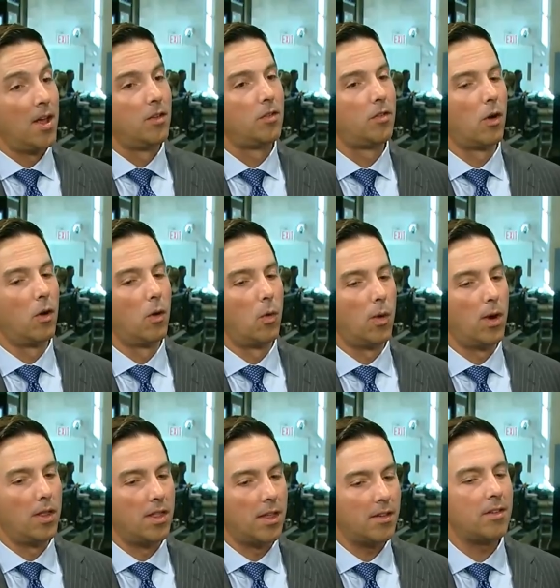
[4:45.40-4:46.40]
So
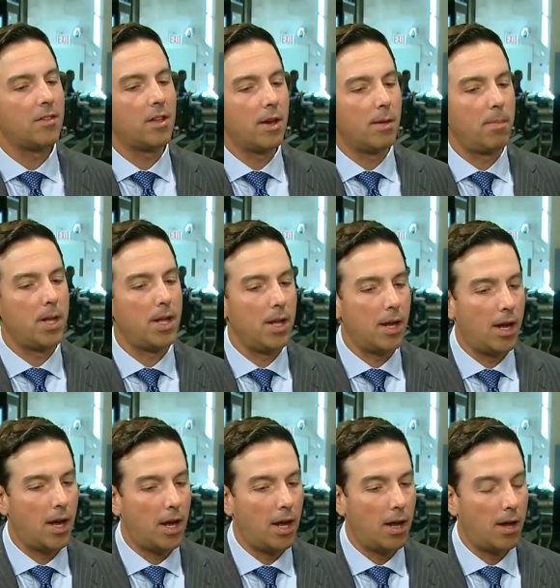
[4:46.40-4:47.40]
this is going to be
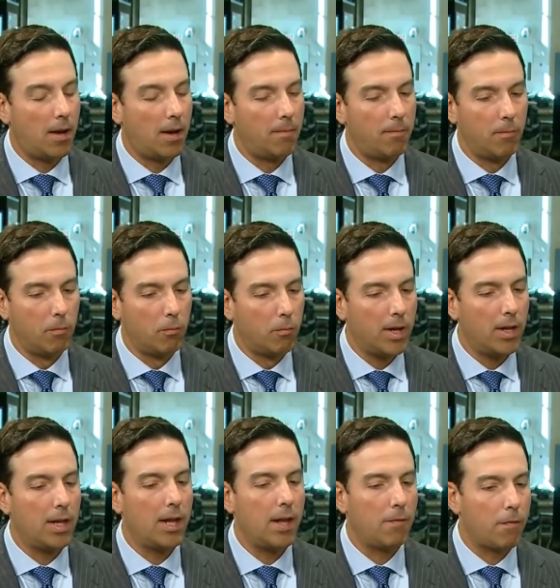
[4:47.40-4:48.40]
a
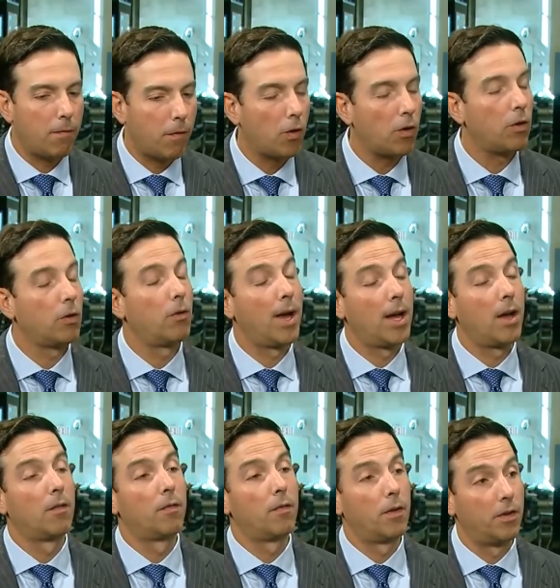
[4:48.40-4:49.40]
really fertile
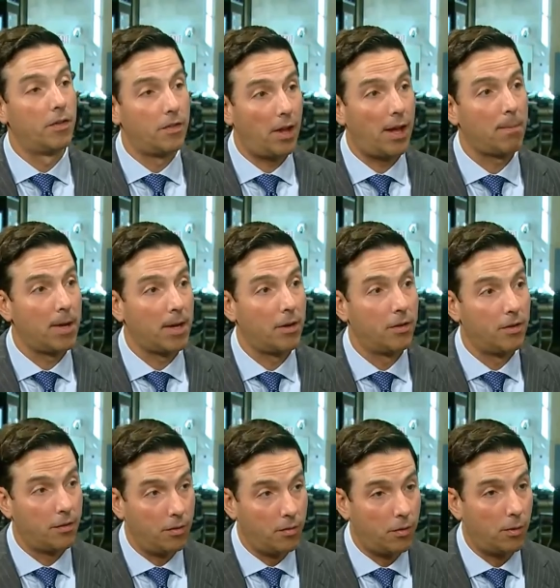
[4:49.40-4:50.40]
ground for stock
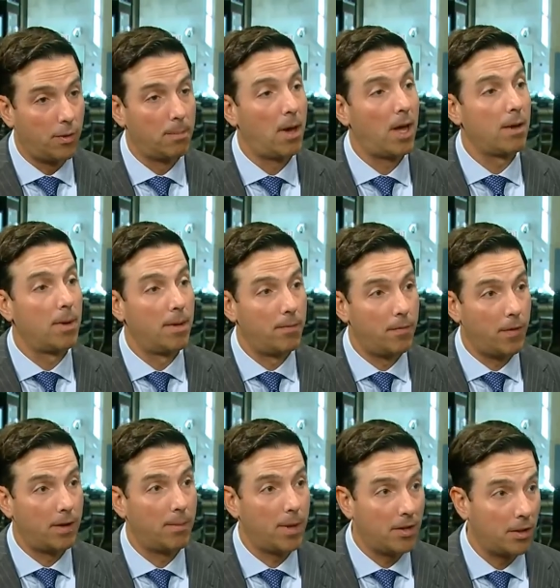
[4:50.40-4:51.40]
pickers doing bottom-up
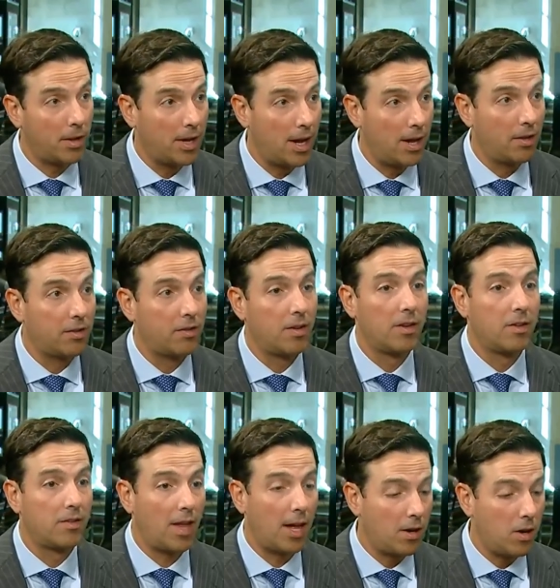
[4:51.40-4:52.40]
fundamental
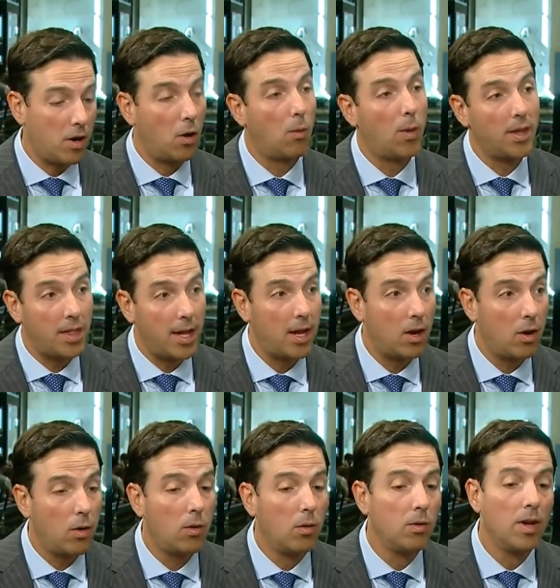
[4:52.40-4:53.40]
analysis that know what they
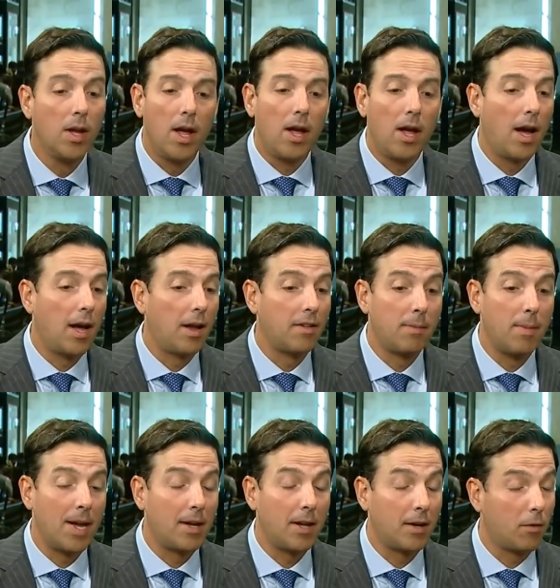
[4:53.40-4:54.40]
own to
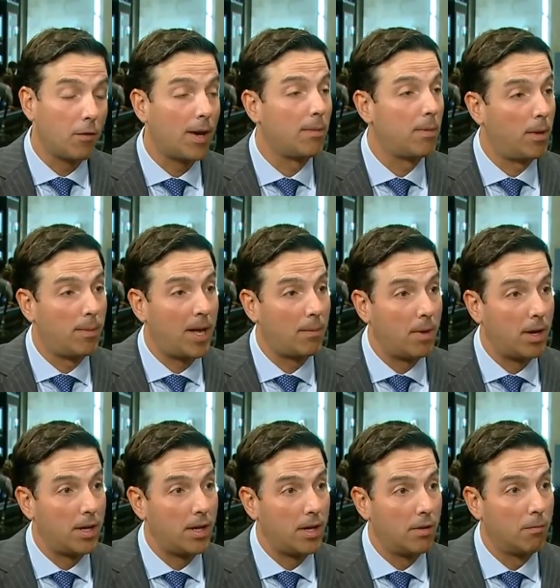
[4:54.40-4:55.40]
make an incredible amount of
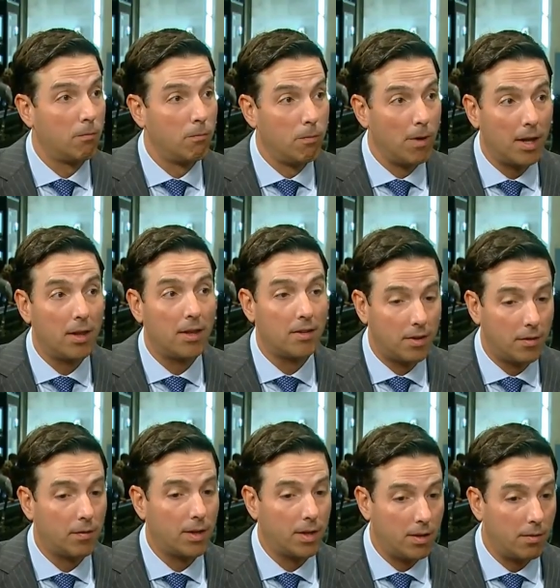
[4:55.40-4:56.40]
money in a
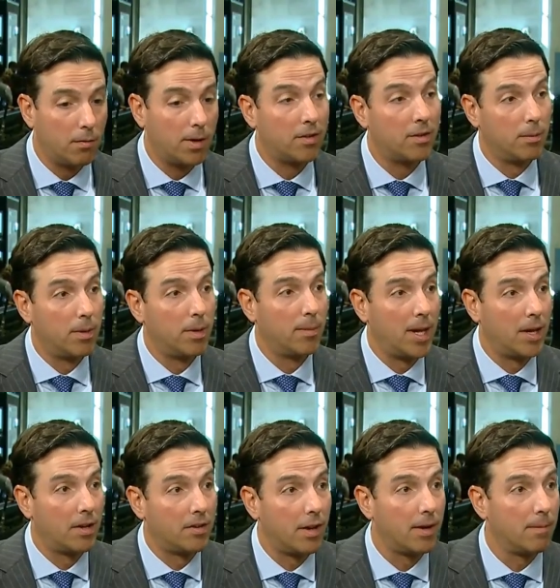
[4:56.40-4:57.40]
relatively reasonable
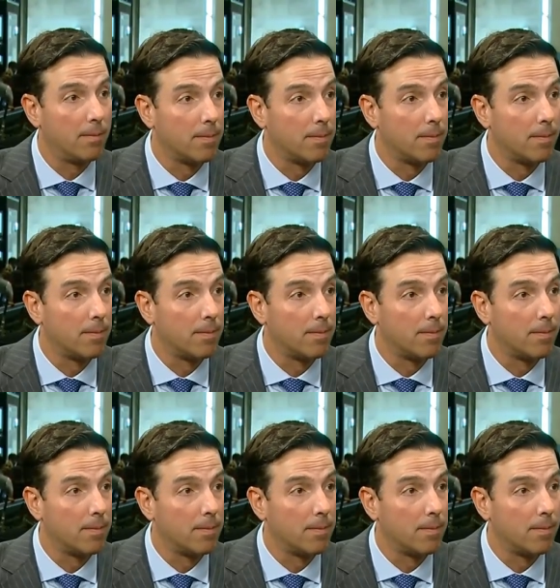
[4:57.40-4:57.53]
amount of time.